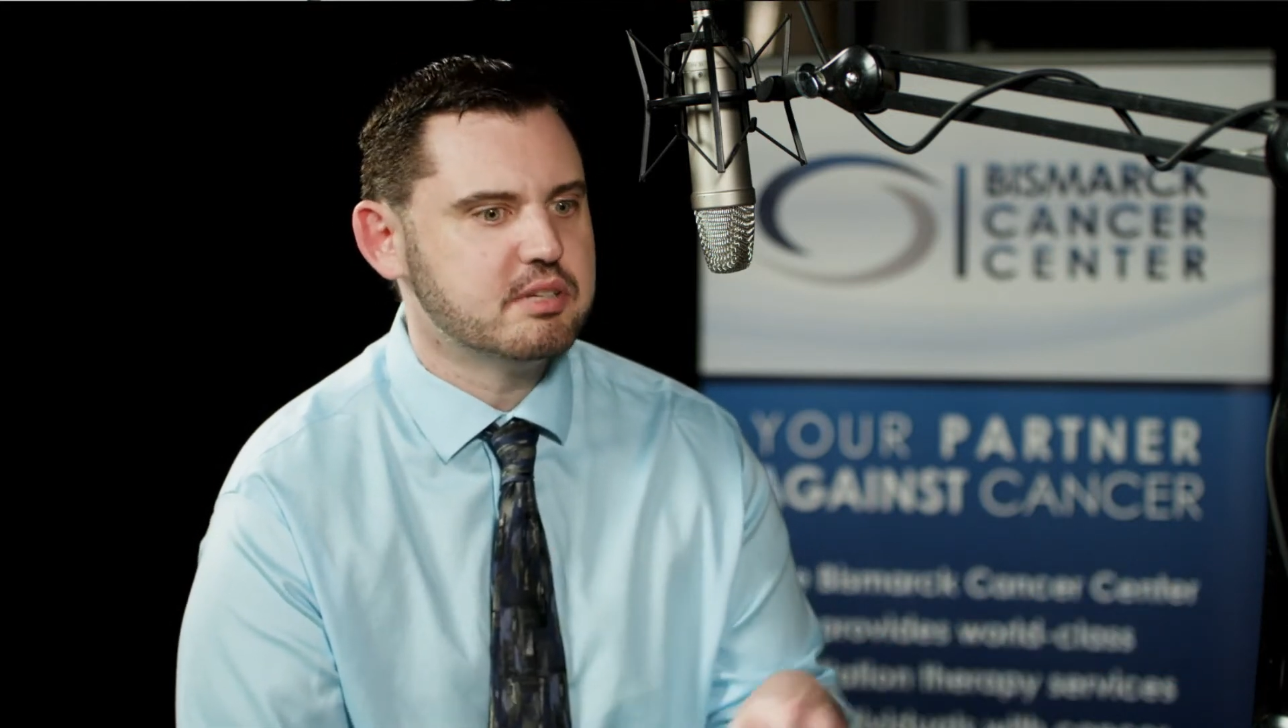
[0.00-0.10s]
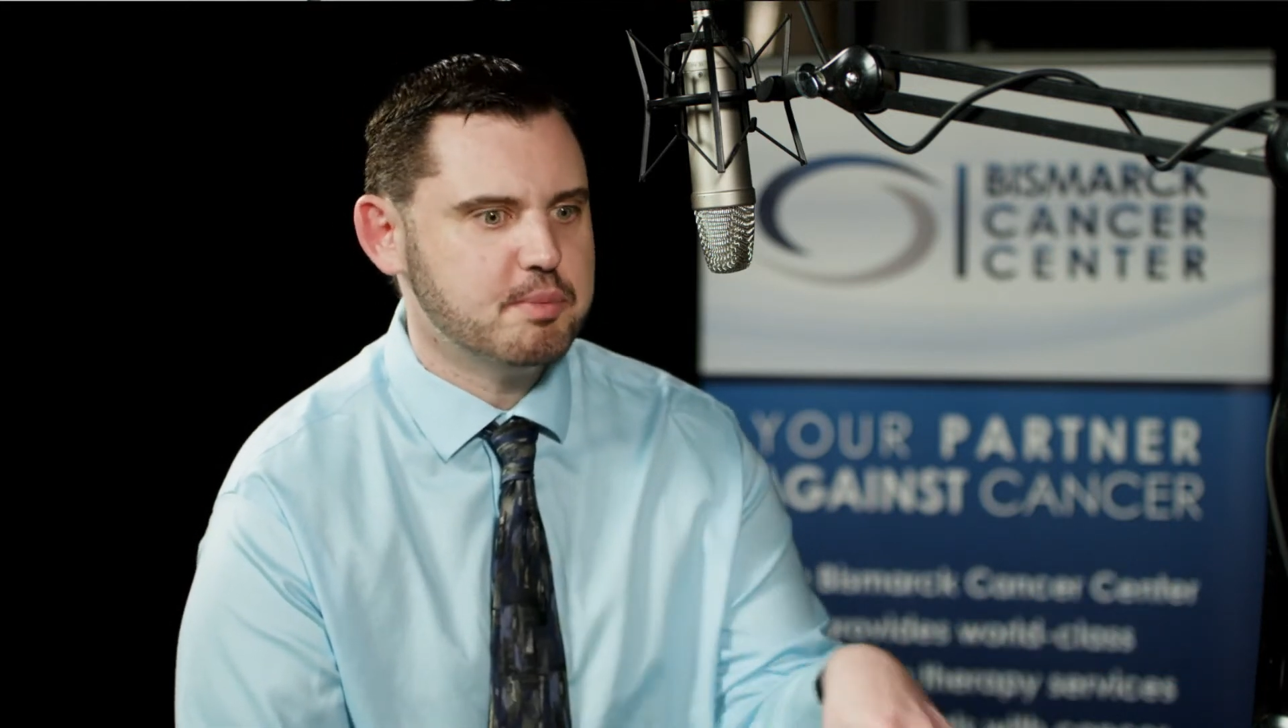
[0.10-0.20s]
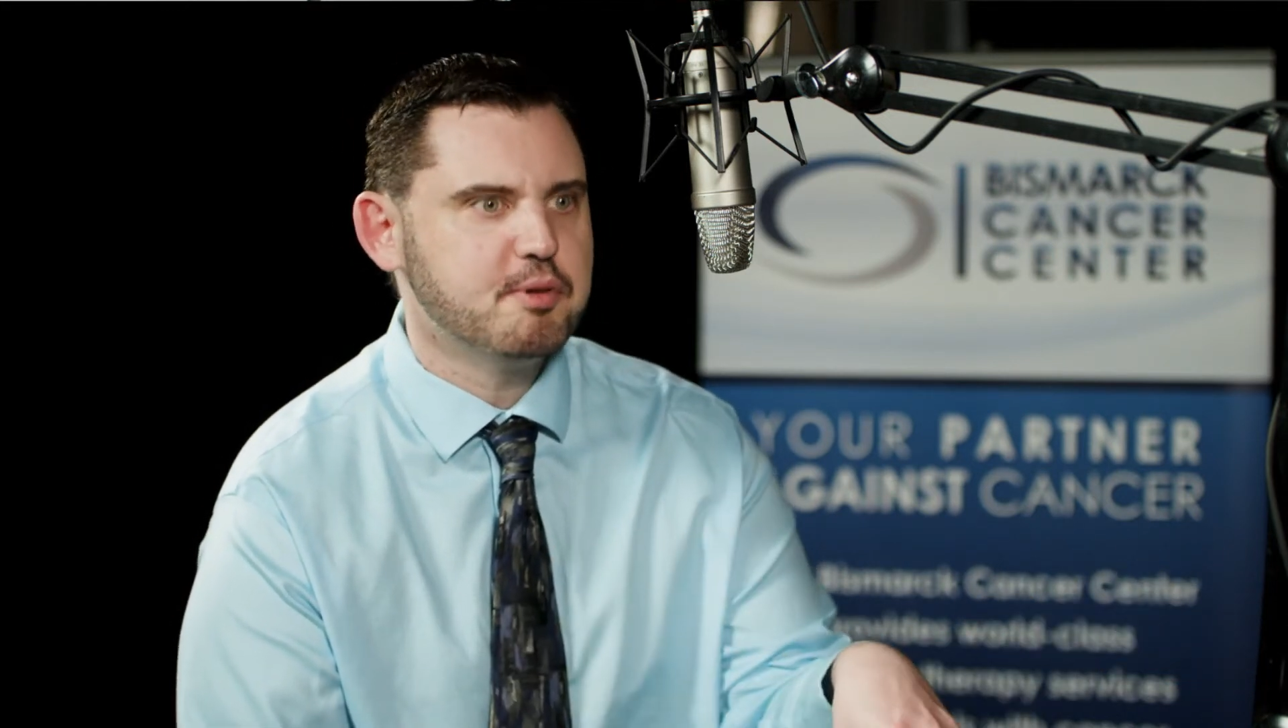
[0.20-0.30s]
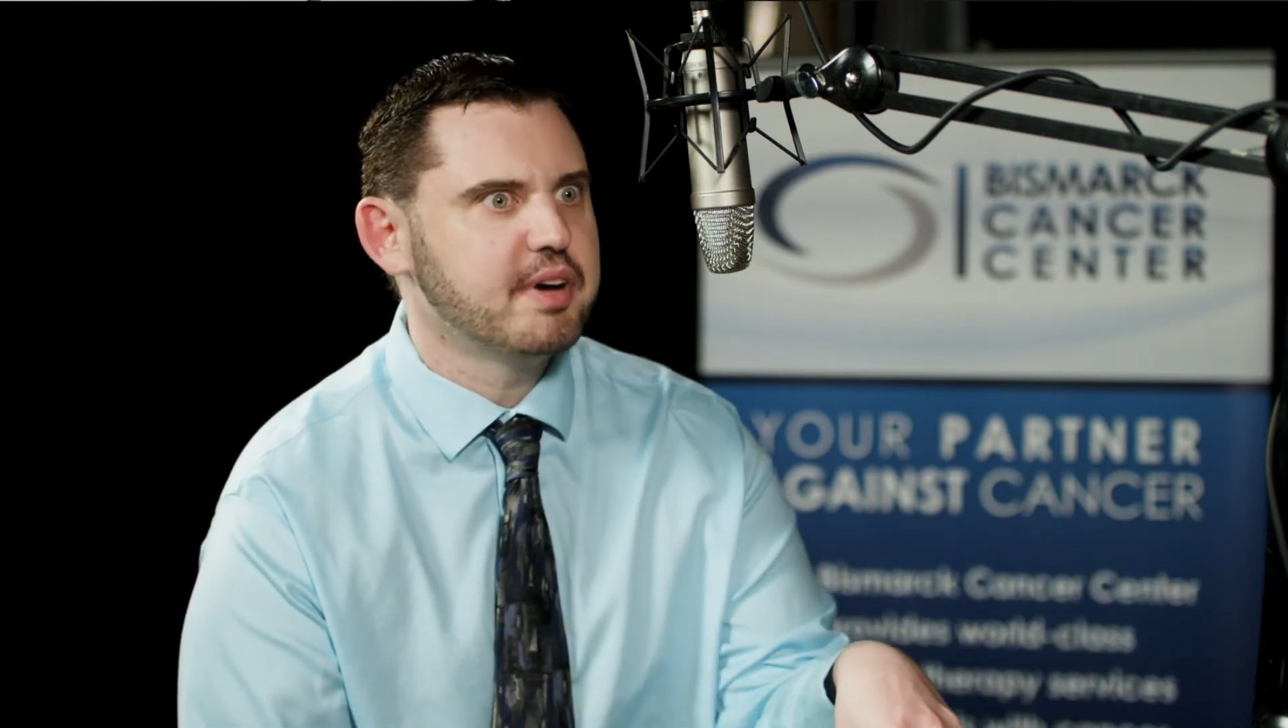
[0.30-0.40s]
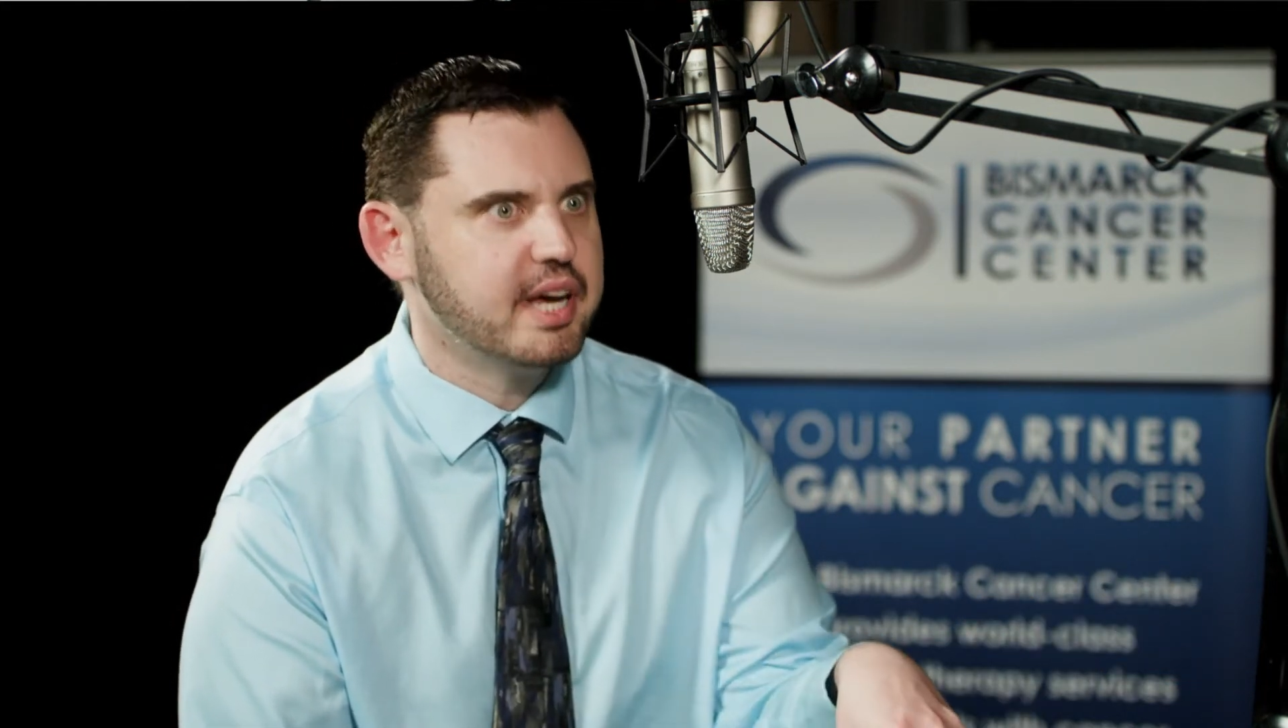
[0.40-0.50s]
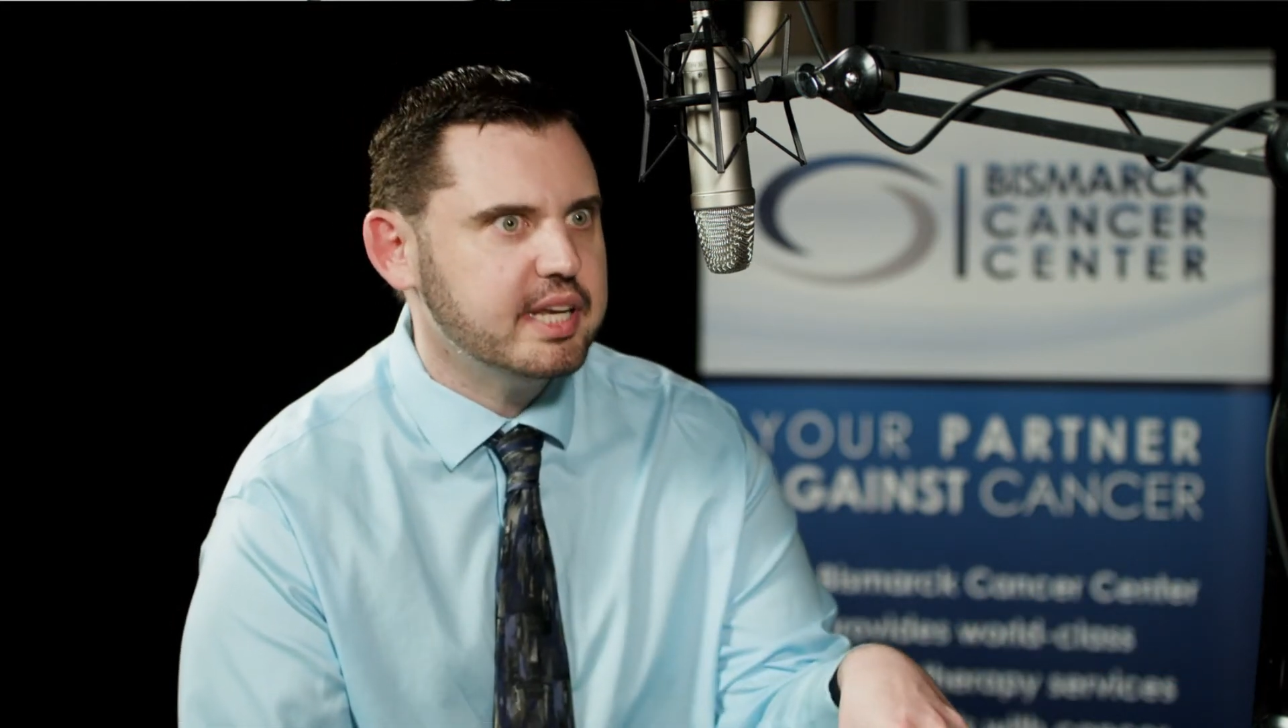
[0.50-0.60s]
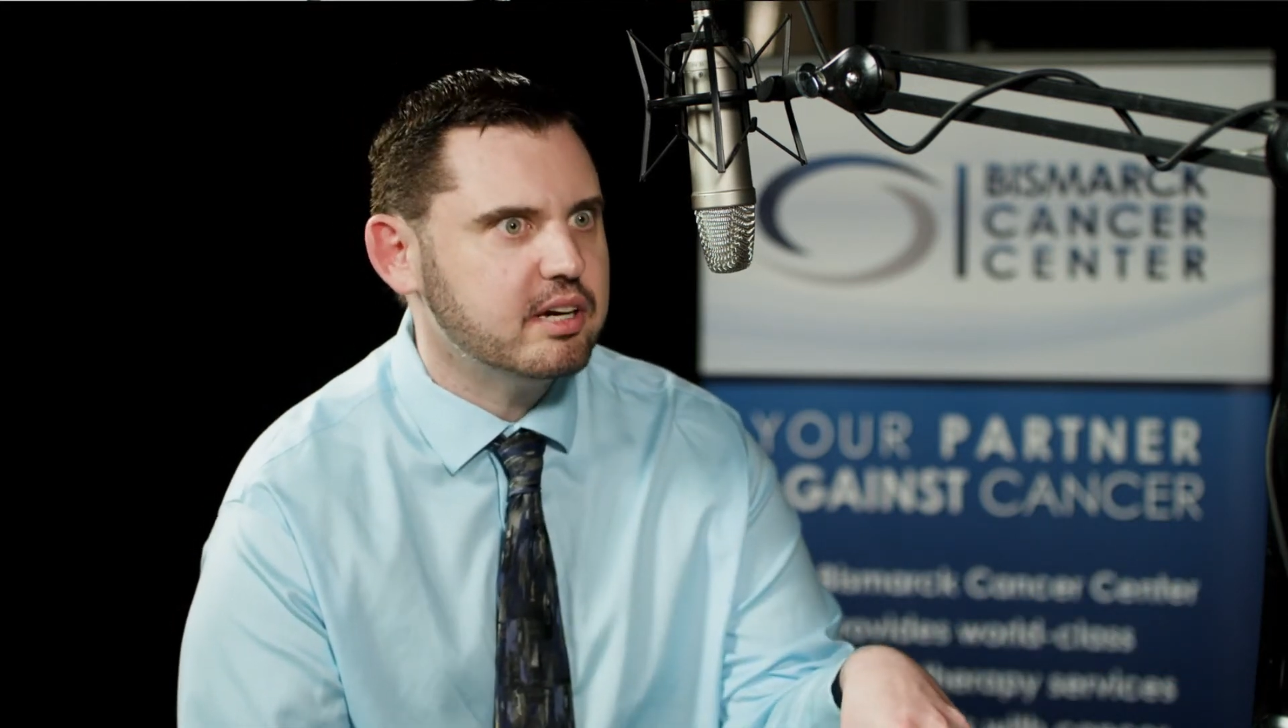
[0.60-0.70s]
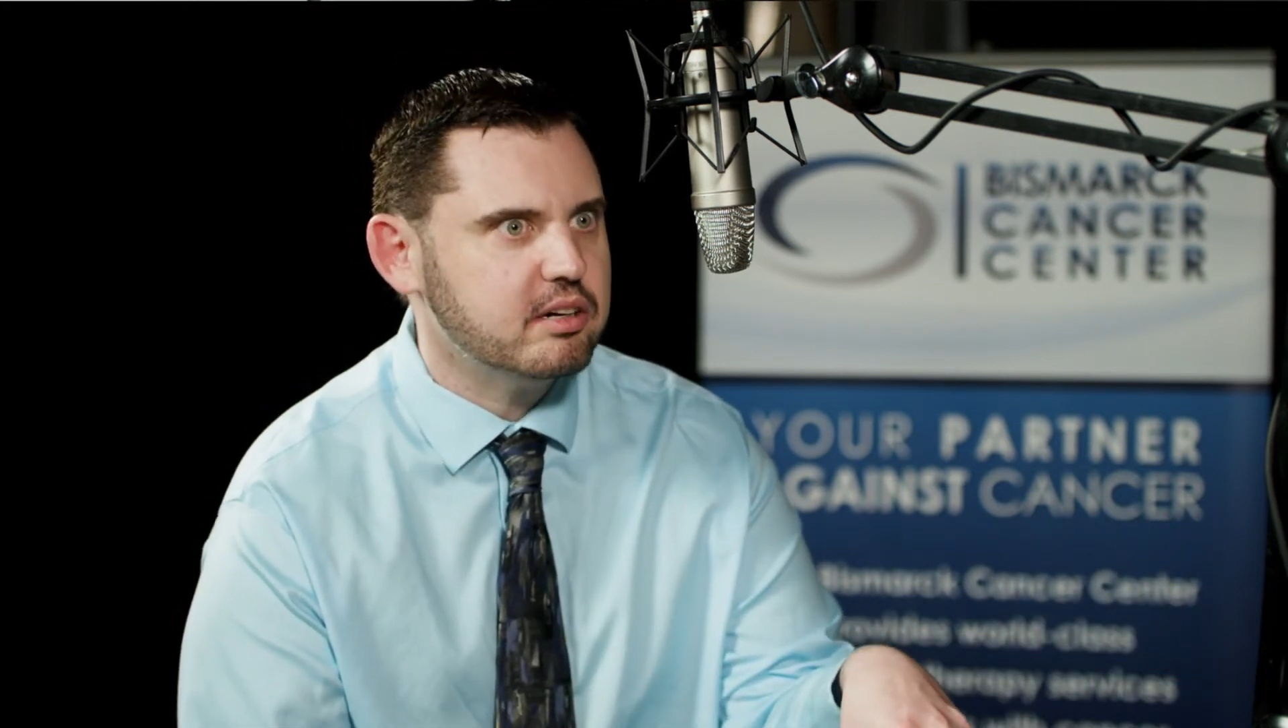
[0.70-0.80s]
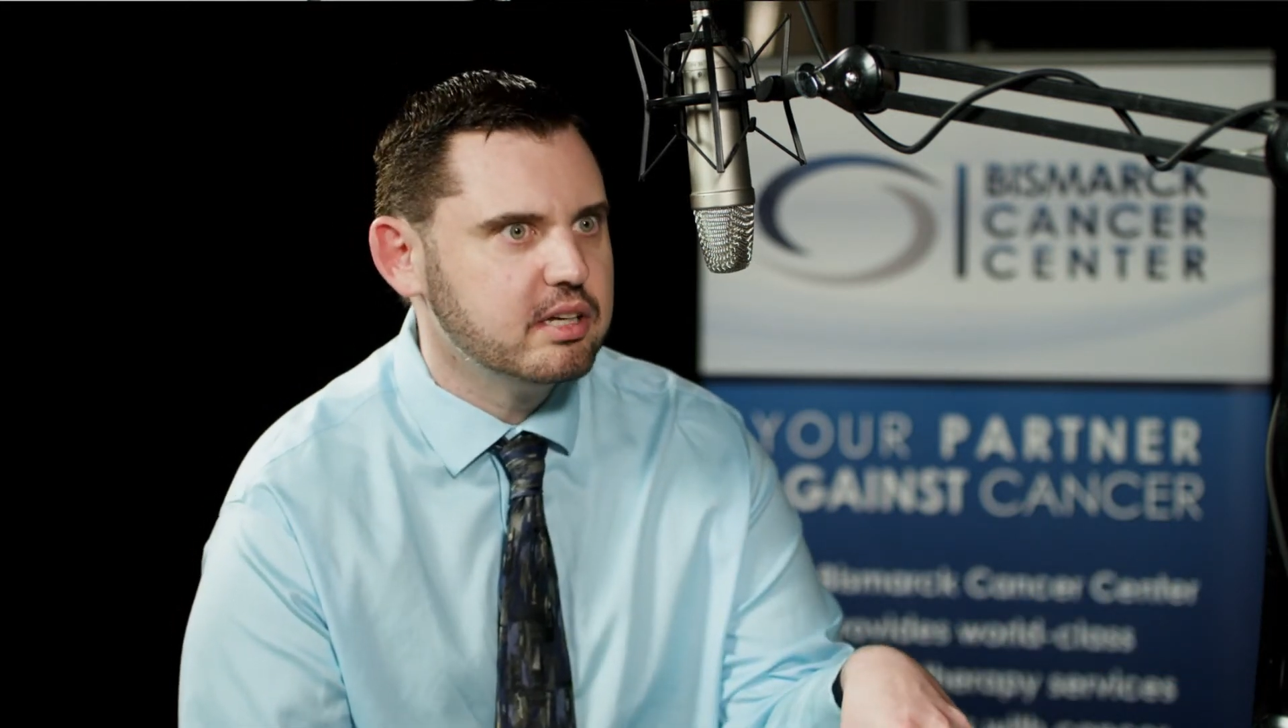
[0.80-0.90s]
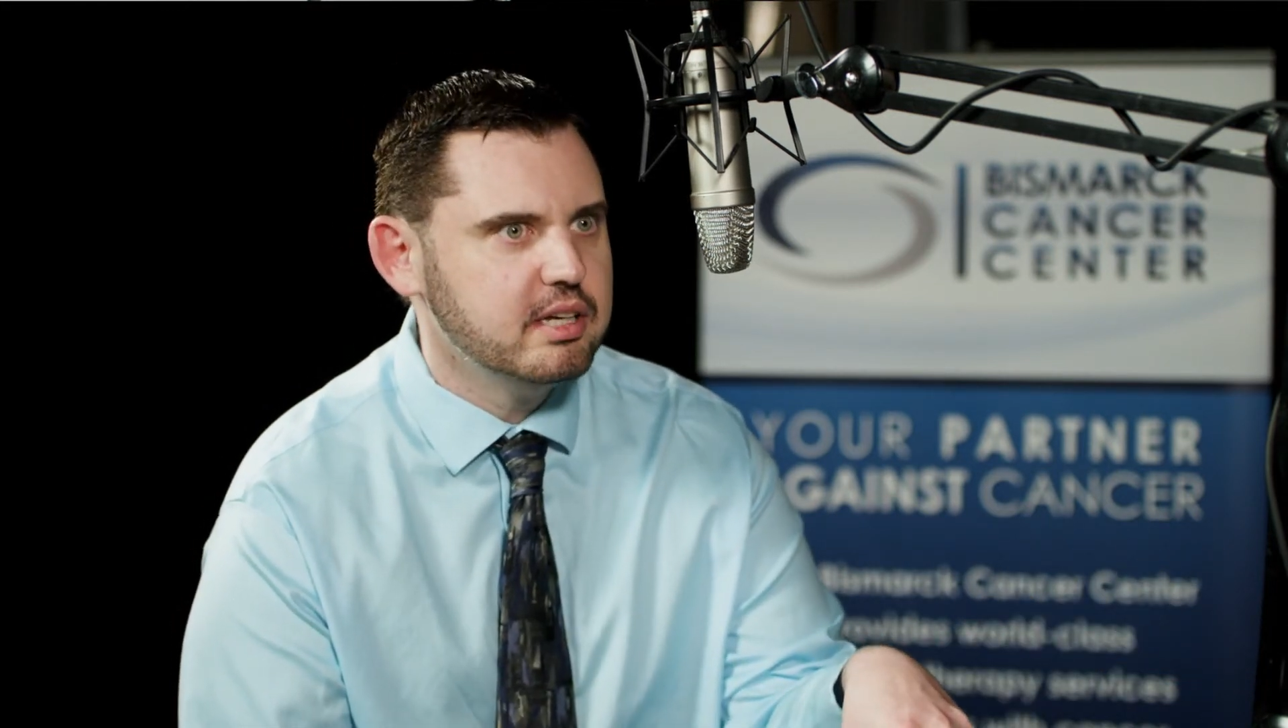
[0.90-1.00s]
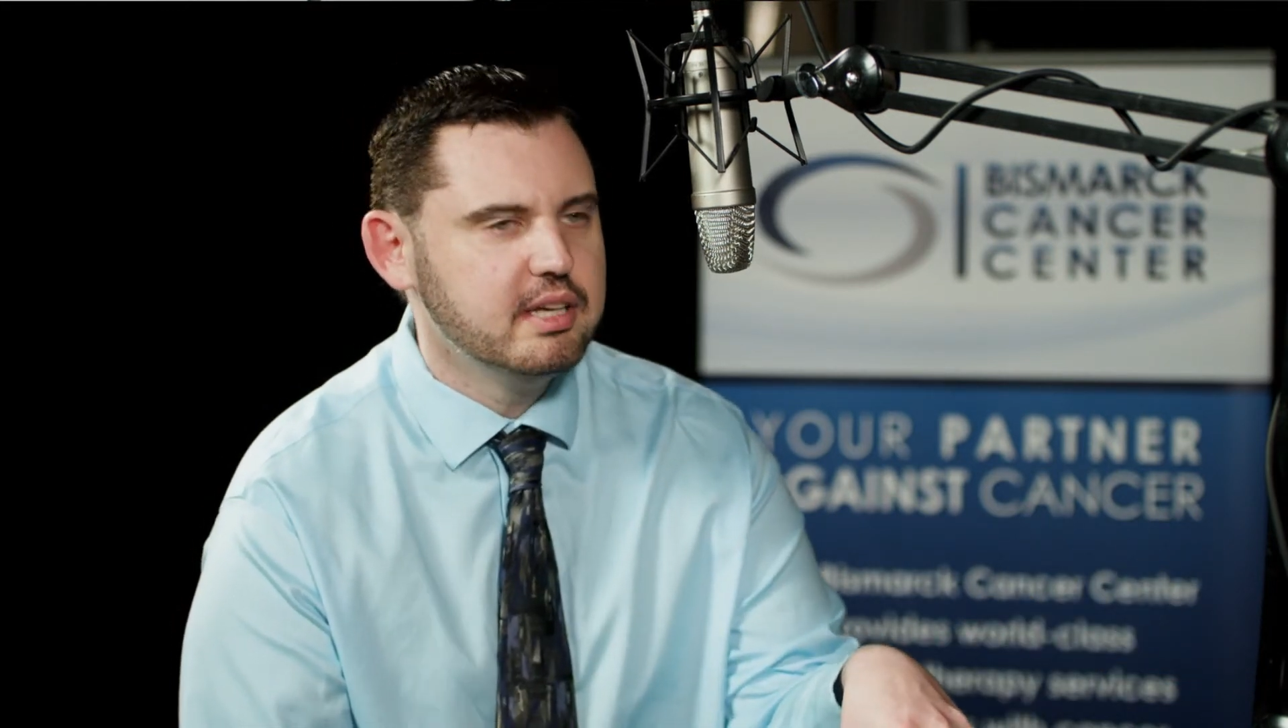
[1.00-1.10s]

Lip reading: that we provide here.